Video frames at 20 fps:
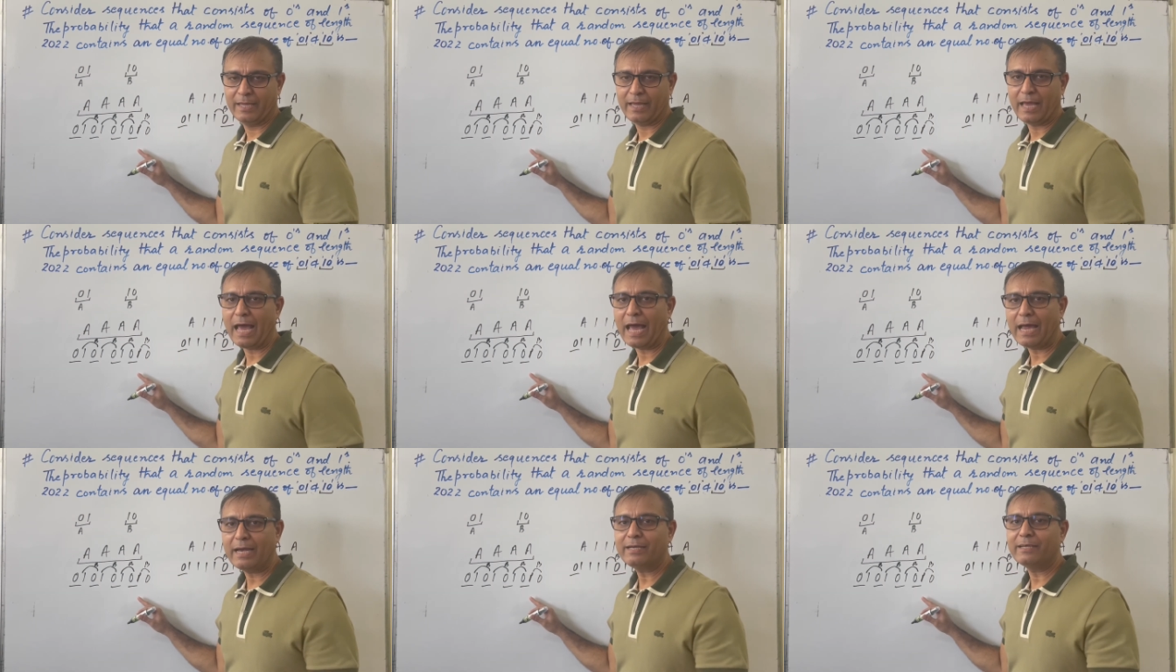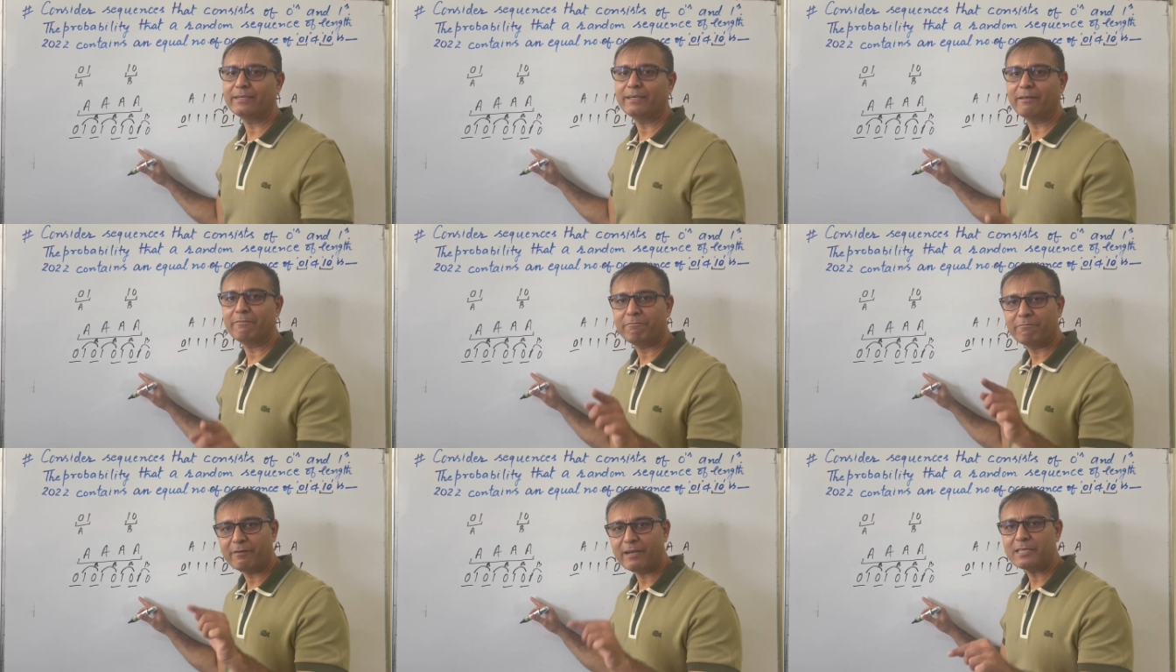And the
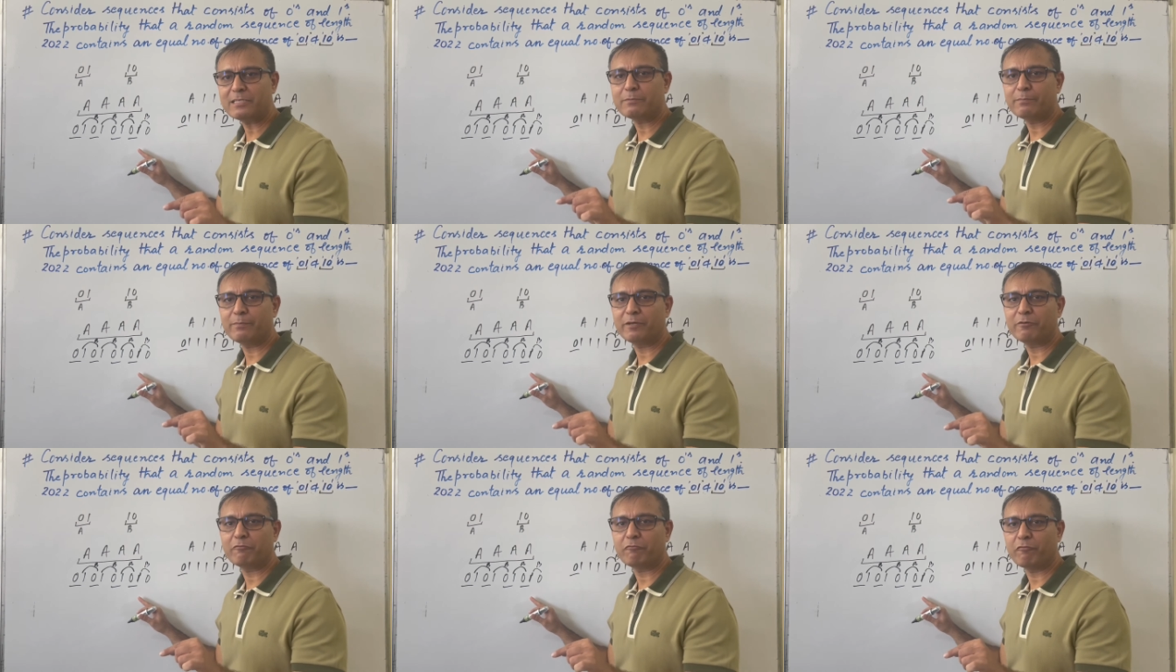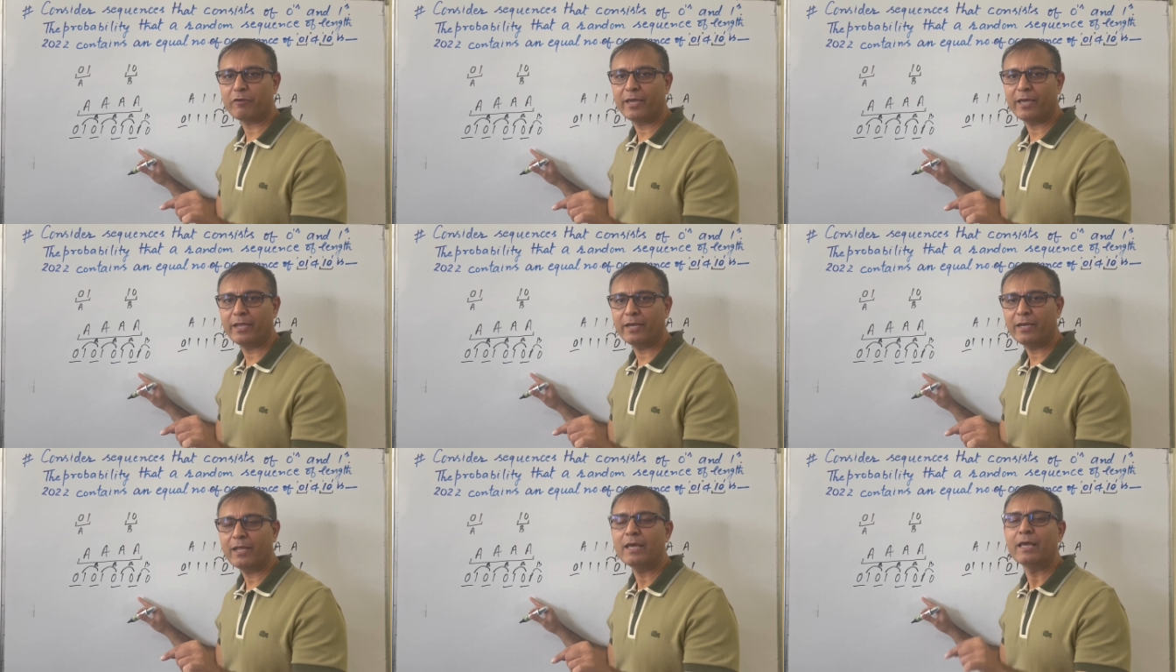difference
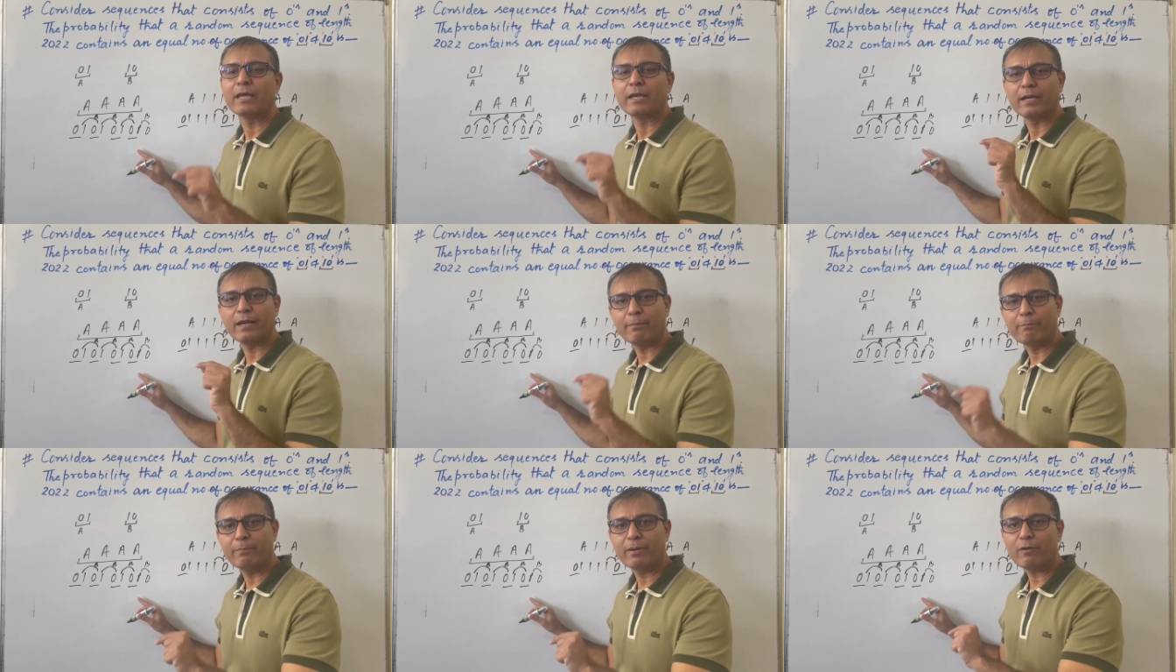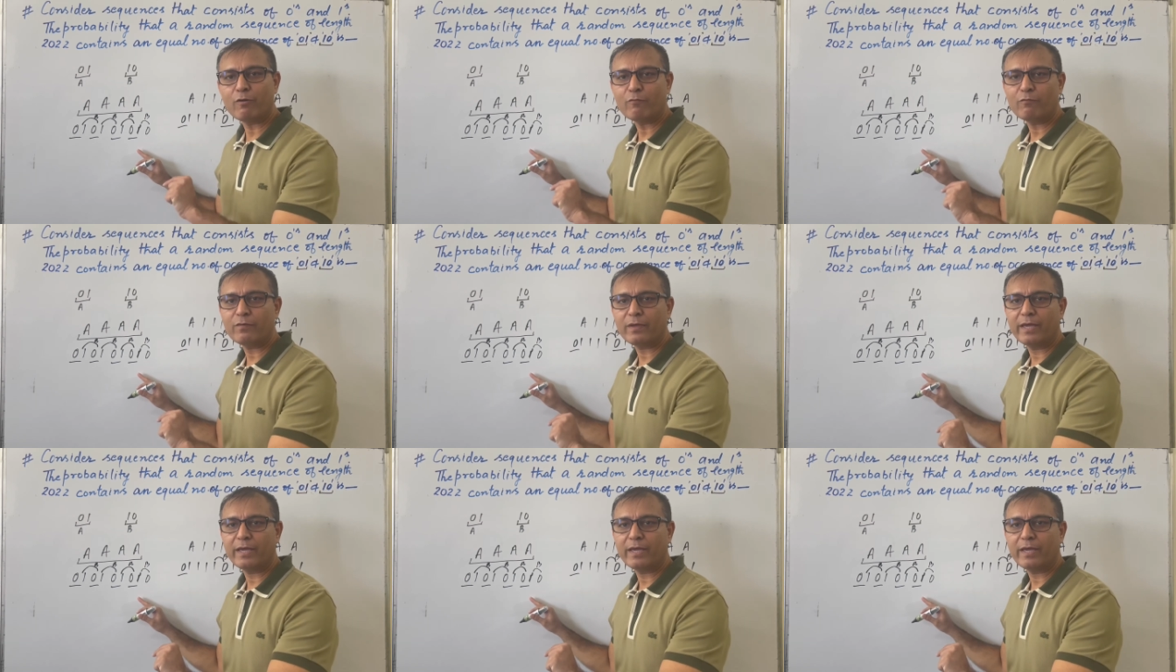between number of